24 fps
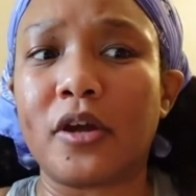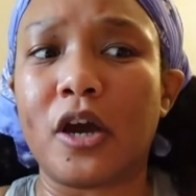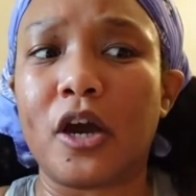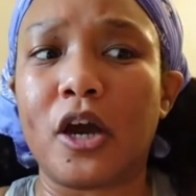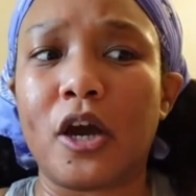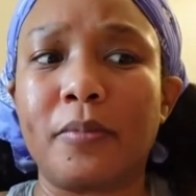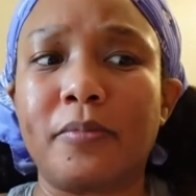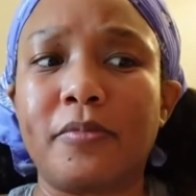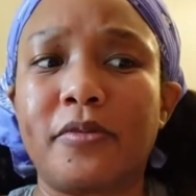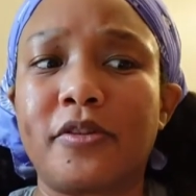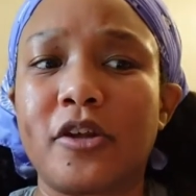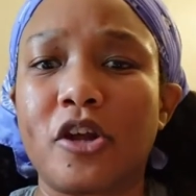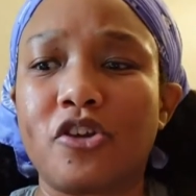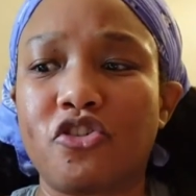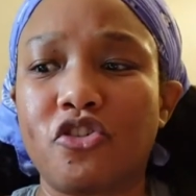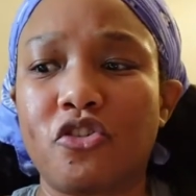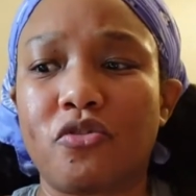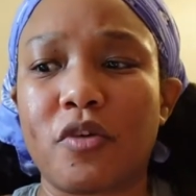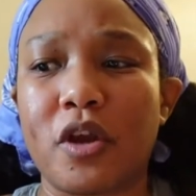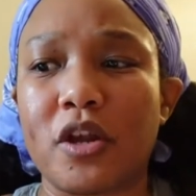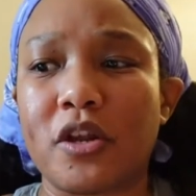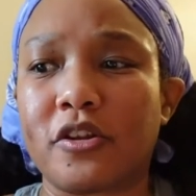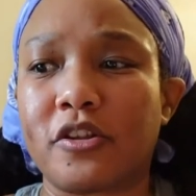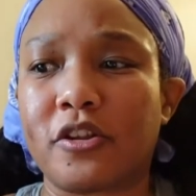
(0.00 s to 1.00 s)
Um such a
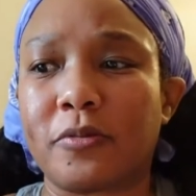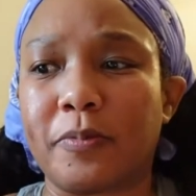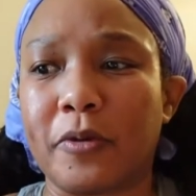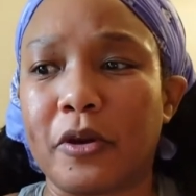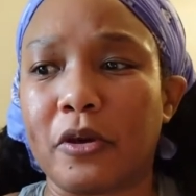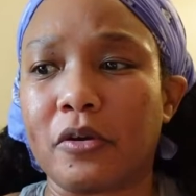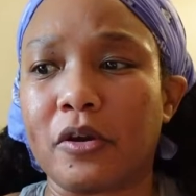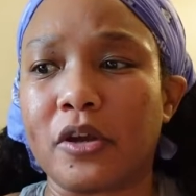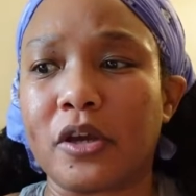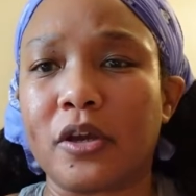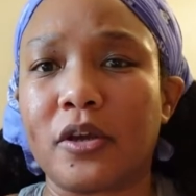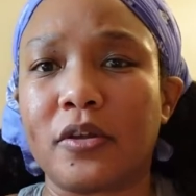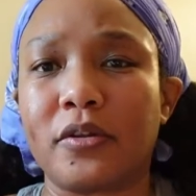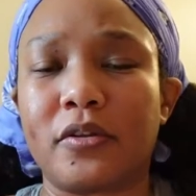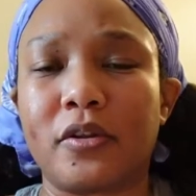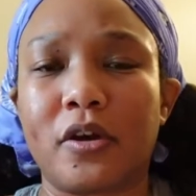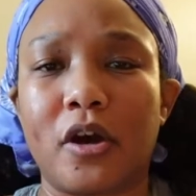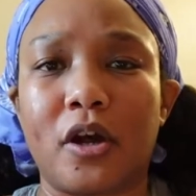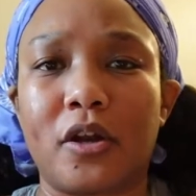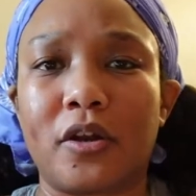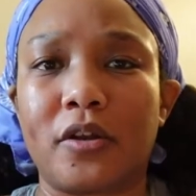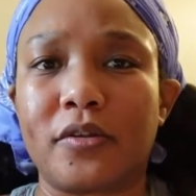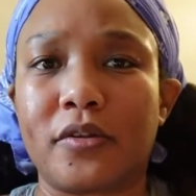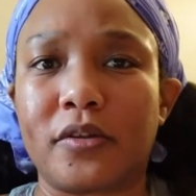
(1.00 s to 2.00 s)
great experience,
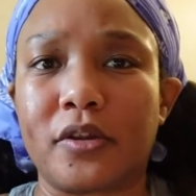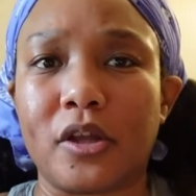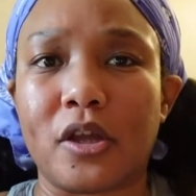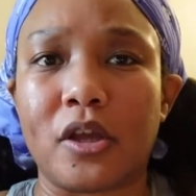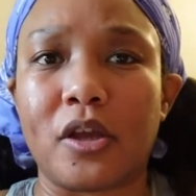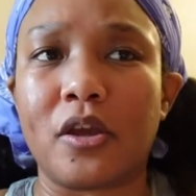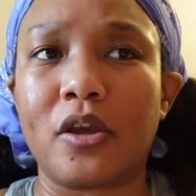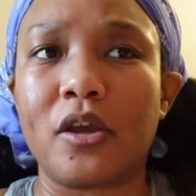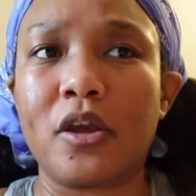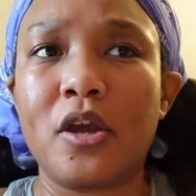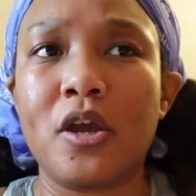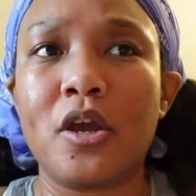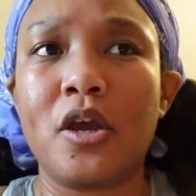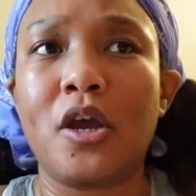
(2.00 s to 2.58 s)
honestly.